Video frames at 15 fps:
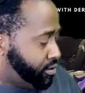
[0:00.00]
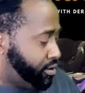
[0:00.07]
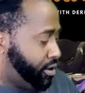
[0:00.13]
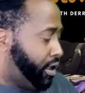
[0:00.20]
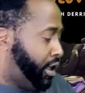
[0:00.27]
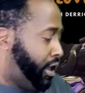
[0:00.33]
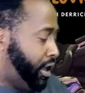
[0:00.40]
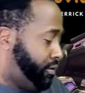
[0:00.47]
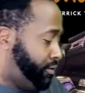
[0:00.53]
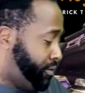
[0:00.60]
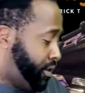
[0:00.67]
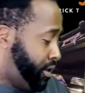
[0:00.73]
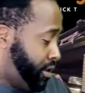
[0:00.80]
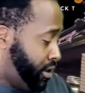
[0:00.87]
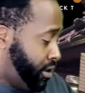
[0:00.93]
All right.
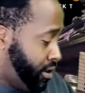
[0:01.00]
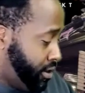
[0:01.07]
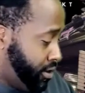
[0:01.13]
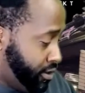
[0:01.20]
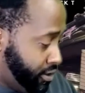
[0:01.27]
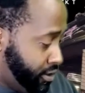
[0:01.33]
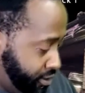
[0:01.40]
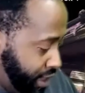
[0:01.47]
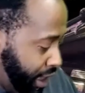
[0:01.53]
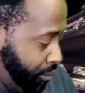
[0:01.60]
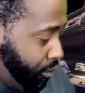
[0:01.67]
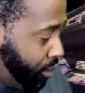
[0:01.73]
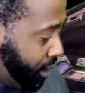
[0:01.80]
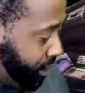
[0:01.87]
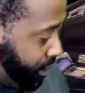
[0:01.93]
Step
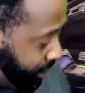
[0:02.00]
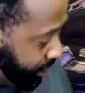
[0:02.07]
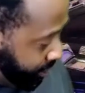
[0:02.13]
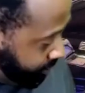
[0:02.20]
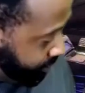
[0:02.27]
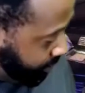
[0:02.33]
1 is